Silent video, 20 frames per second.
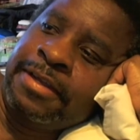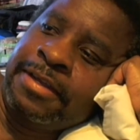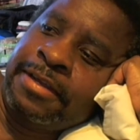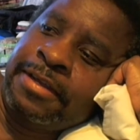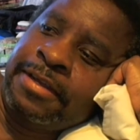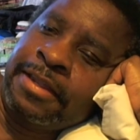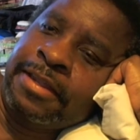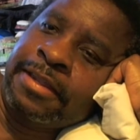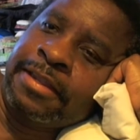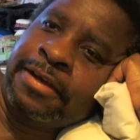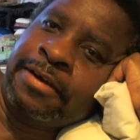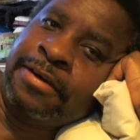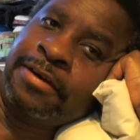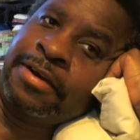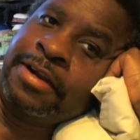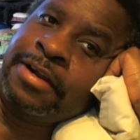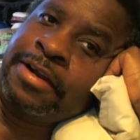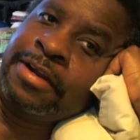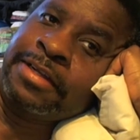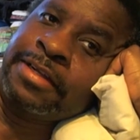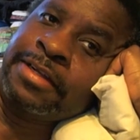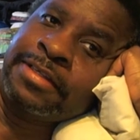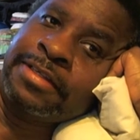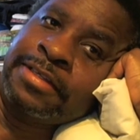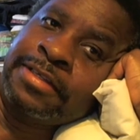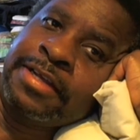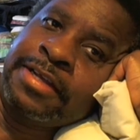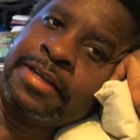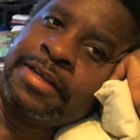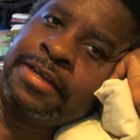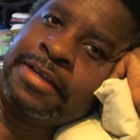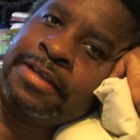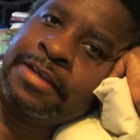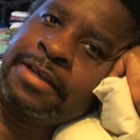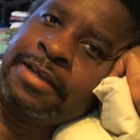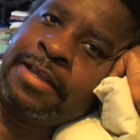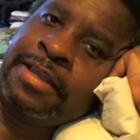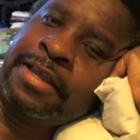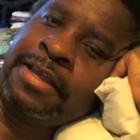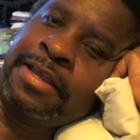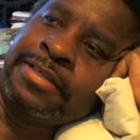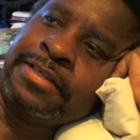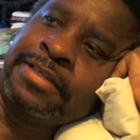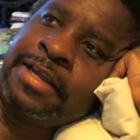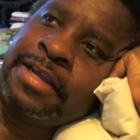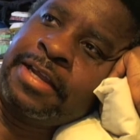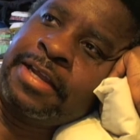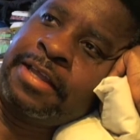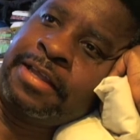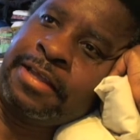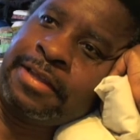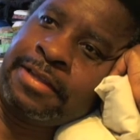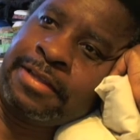and look on it. And like I said,